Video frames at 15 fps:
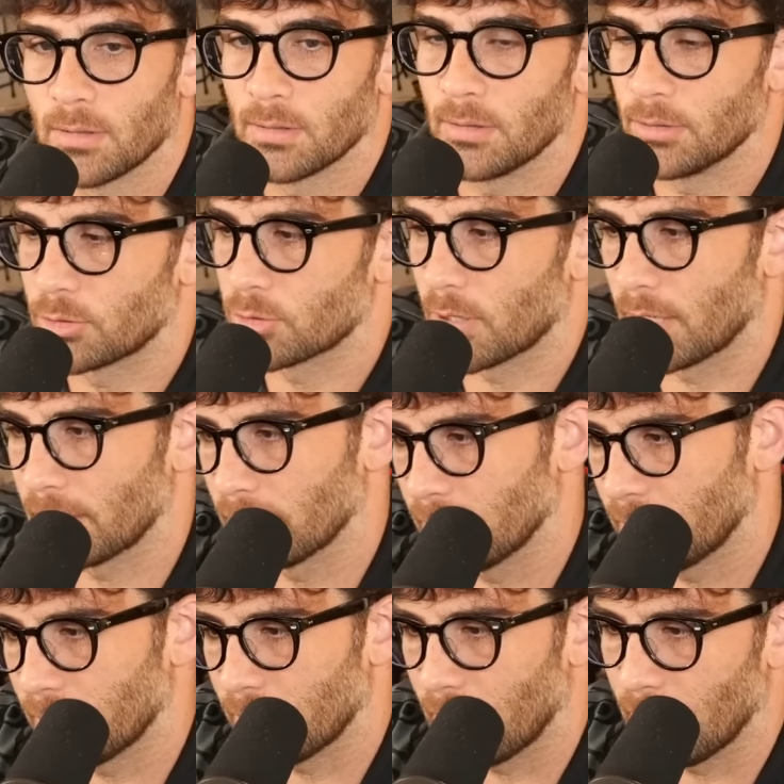trying to
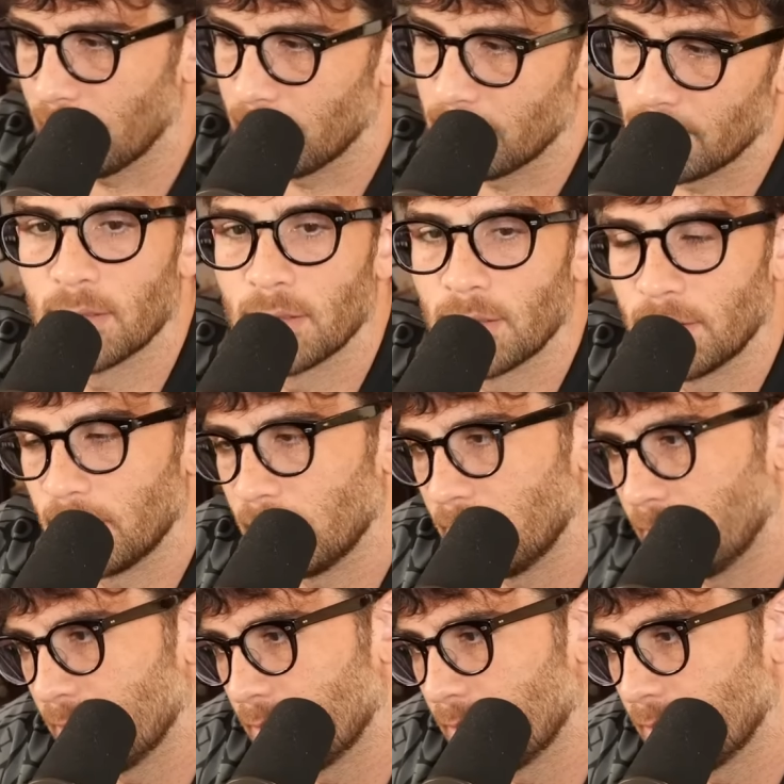litigate the